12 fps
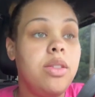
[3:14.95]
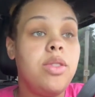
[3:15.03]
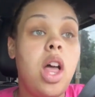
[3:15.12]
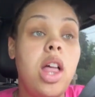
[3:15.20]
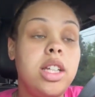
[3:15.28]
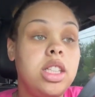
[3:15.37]
If
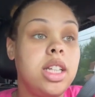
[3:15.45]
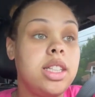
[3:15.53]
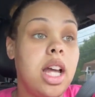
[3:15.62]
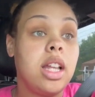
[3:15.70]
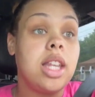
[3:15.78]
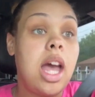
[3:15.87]
y'all ain't checked
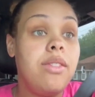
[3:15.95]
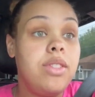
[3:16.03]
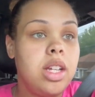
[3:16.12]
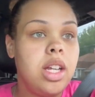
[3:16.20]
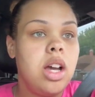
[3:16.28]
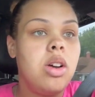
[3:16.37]
out that
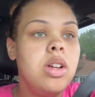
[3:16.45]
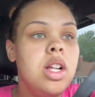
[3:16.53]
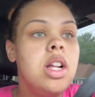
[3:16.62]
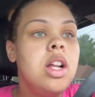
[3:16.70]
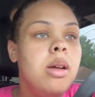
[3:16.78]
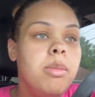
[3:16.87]
video,
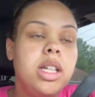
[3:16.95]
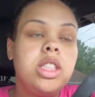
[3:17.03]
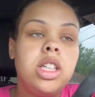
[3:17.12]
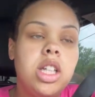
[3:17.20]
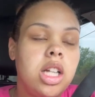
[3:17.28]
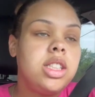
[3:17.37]
make
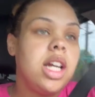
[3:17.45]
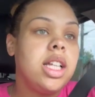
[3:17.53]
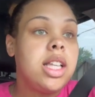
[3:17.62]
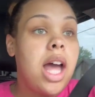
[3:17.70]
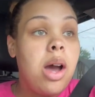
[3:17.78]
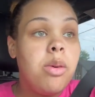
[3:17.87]
sure y'all check
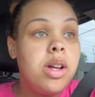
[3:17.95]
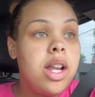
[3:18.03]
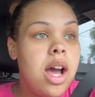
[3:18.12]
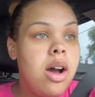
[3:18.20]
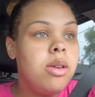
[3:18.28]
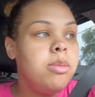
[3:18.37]
that one
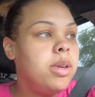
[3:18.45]
out.